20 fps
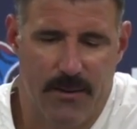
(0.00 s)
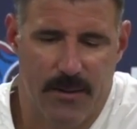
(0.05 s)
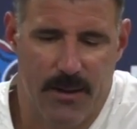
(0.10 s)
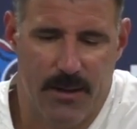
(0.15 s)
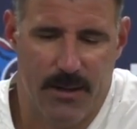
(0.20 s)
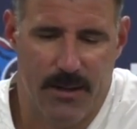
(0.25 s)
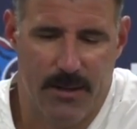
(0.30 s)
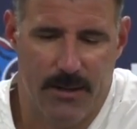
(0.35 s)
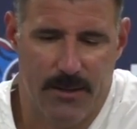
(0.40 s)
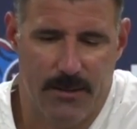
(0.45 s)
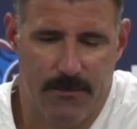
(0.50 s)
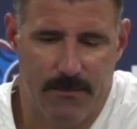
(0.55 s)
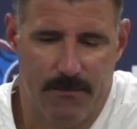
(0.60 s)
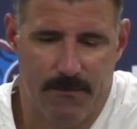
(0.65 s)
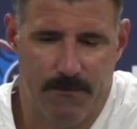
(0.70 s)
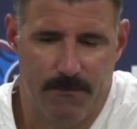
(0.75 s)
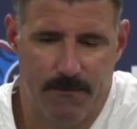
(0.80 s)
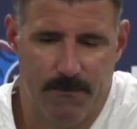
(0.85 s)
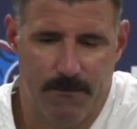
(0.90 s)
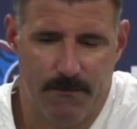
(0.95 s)
Um,
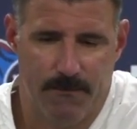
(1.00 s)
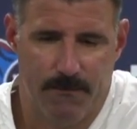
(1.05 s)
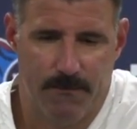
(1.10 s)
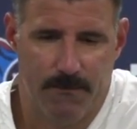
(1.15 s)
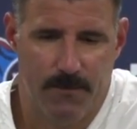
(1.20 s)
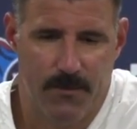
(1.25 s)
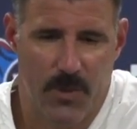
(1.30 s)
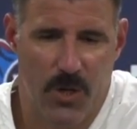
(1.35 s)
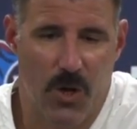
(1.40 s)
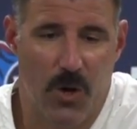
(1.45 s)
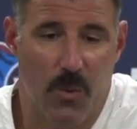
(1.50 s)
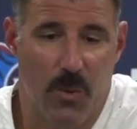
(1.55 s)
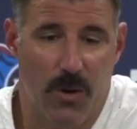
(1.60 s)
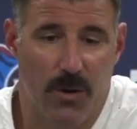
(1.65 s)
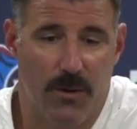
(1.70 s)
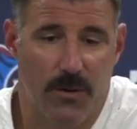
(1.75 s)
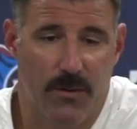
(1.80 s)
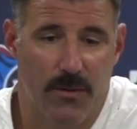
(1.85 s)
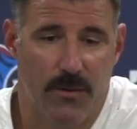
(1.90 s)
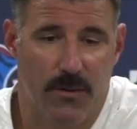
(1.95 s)
well, you know,
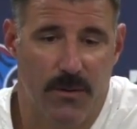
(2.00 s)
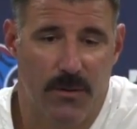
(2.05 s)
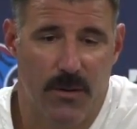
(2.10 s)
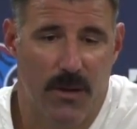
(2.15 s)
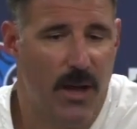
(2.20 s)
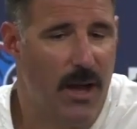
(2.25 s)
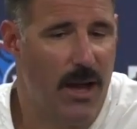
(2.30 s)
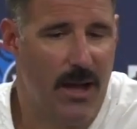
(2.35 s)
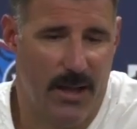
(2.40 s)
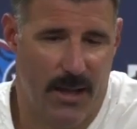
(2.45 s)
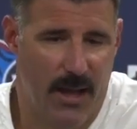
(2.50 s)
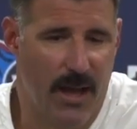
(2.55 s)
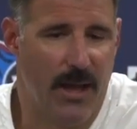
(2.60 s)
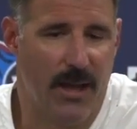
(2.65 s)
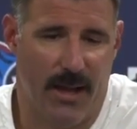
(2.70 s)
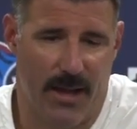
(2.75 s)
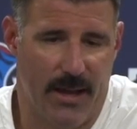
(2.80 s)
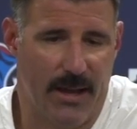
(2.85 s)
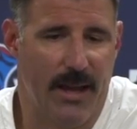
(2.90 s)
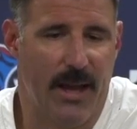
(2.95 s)
they're, they're I,
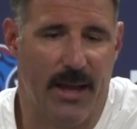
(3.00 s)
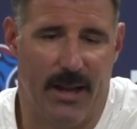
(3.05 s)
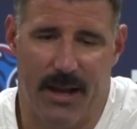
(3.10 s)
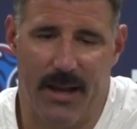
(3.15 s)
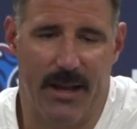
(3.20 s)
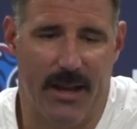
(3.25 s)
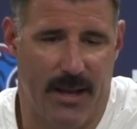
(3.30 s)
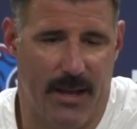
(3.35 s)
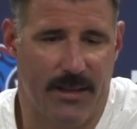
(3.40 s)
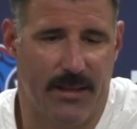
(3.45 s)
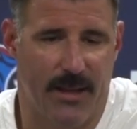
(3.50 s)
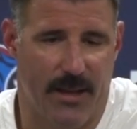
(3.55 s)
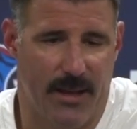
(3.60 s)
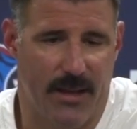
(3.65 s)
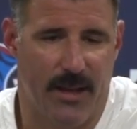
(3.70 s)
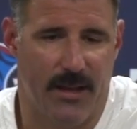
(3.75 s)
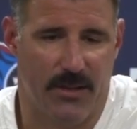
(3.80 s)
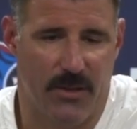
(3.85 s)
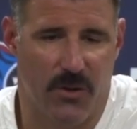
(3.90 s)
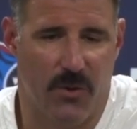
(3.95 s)
I, I, got I got I
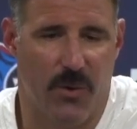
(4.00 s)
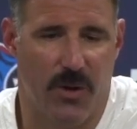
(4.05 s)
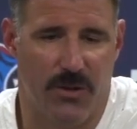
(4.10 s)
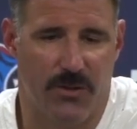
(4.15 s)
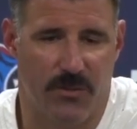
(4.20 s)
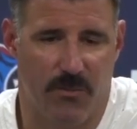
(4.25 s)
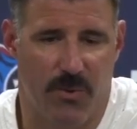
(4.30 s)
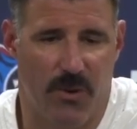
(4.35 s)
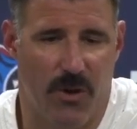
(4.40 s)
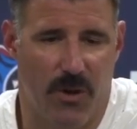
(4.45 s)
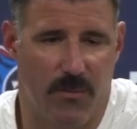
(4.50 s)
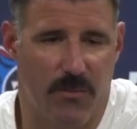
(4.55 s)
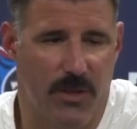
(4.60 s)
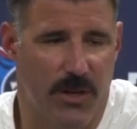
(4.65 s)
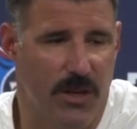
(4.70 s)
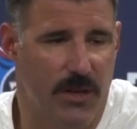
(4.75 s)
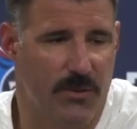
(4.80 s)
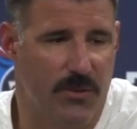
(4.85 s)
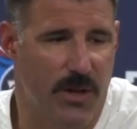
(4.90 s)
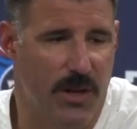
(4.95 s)
got the question, Paul. I'm
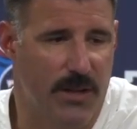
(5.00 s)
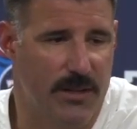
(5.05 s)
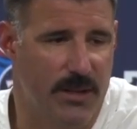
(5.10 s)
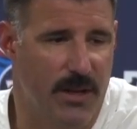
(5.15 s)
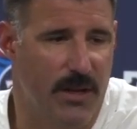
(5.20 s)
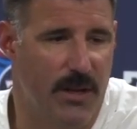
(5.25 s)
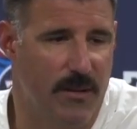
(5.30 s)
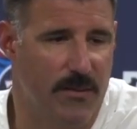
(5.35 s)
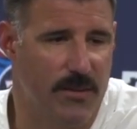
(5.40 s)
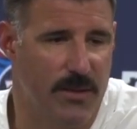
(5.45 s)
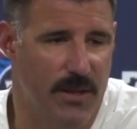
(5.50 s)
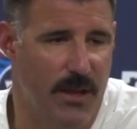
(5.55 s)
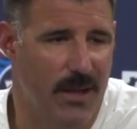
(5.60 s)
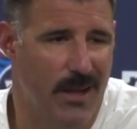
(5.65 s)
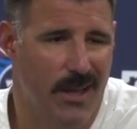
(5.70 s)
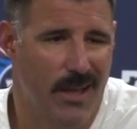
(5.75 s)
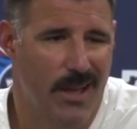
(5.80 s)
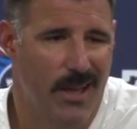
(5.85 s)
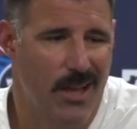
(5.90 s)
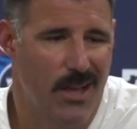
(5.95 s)
going to try to tell you. I was saying,
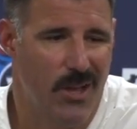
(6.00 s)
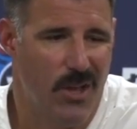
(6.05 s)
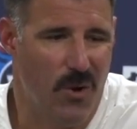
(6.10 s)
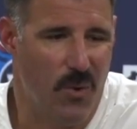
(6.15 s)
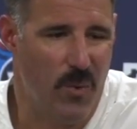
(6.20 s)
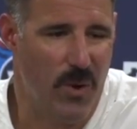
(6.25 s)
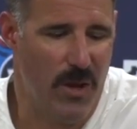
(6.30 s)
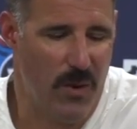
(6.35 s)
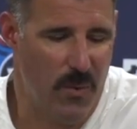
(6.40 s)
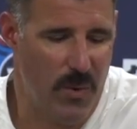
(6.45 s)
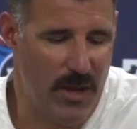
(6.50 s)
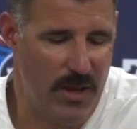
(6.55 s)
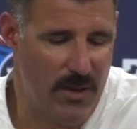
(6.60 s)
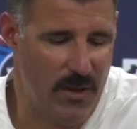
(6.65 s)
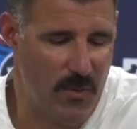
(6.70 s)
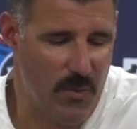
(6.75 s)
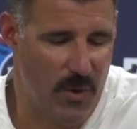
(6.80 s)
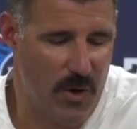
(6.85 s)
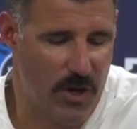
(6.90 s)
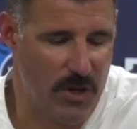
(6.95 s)
you know, we, we
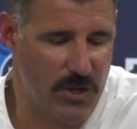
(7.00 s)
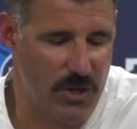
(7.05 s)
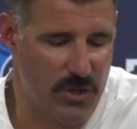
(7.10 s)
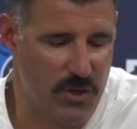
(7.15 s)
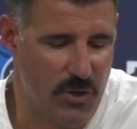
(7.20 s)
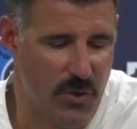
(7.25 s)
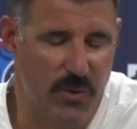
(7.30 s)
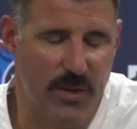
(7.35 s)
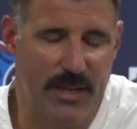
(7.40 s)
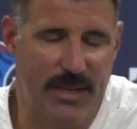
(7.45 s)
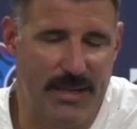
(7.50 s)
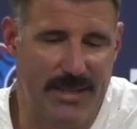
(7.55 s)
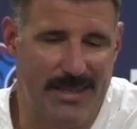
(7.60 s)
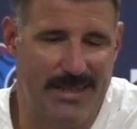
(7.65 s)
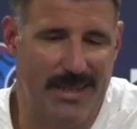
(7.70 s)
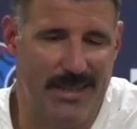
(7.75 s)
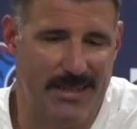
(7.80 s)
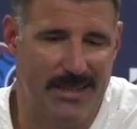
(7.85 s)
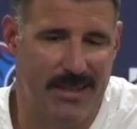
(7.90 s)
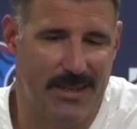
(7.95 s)
we are just too
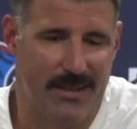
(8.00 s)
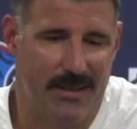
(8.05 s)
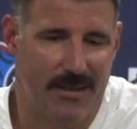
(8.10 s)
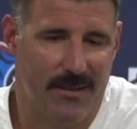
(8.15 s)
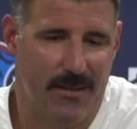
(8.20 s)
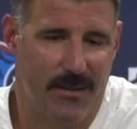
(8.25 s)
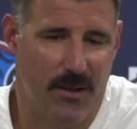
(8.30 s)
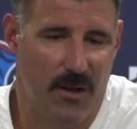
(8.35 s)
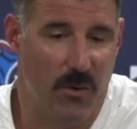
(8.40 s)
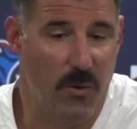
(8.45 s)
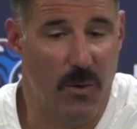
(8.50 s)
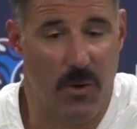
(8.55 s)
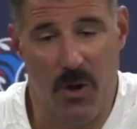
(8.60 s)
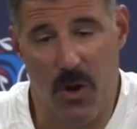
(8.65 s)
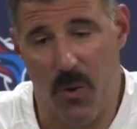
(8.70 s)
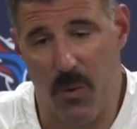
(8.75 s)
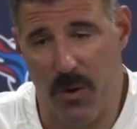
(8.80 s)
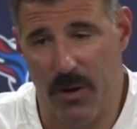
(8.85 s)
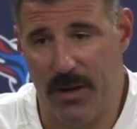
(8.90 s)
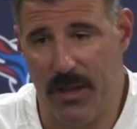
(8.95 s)
inconsistent. You know, we
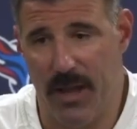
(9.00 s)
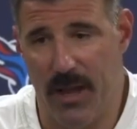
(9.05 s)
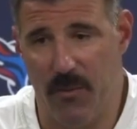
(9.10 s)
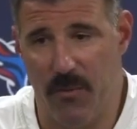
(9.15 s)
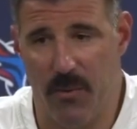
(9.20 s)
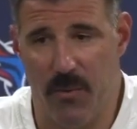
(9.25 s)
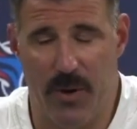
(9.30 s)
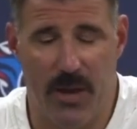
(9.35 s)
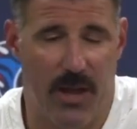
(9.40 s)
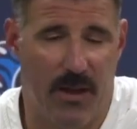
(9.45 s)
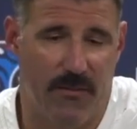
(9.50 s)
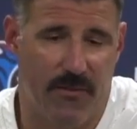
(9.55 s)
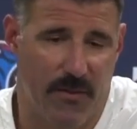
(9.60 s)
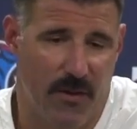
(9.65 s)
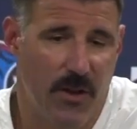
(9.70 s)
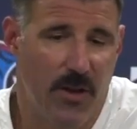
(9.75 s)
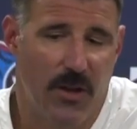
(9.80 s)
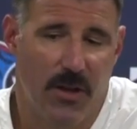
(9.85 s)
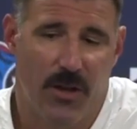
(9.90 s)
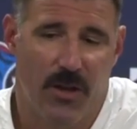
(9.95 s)
go one game where we have,
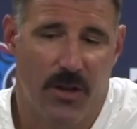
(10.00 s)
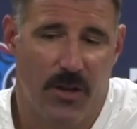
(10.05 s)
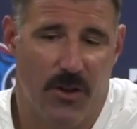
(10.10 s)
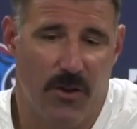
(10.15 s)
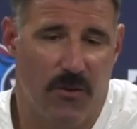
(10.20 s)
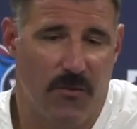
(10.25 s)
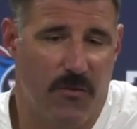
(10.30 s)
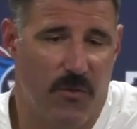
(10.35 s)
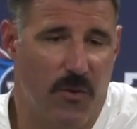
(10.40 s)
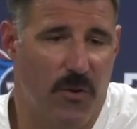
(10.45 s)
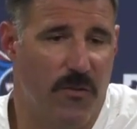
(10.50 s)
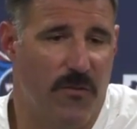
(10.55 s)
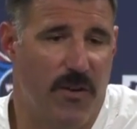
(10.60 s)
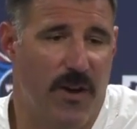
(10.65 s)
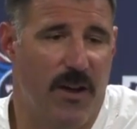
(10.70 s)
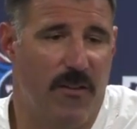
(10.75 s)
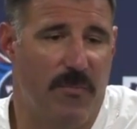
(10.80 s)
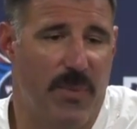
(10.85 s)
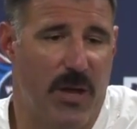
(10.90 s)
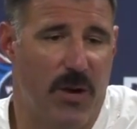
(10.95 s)
you know, four or
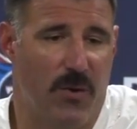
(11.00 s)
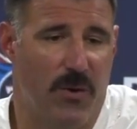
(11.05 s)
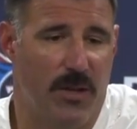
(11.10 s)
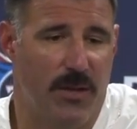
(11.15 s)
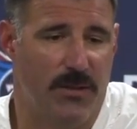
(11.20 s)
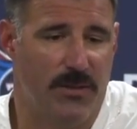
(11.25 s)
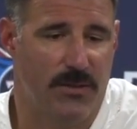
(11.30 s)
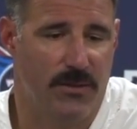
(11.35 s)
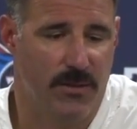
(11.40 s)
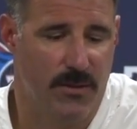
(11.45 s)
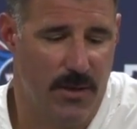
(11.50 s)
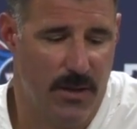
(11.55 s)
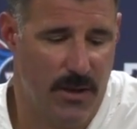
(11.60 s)
five penalties.